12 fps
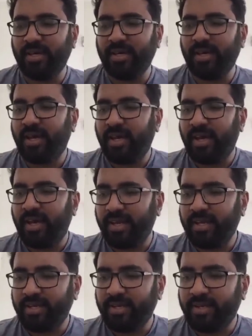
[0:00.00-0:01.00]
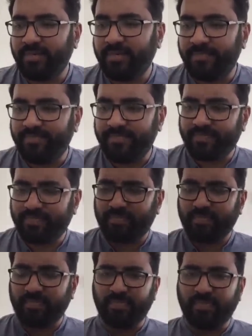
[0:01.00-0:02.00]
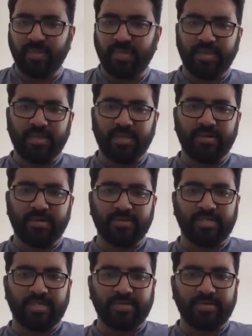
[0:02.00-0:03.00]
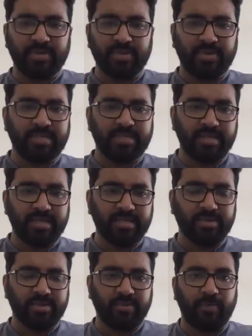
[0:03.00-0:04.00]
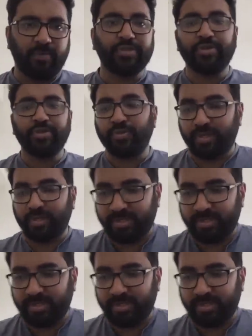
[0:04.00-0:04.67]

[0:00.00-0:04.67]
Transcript: And uh, the subsequent question is, you know, why should you do this?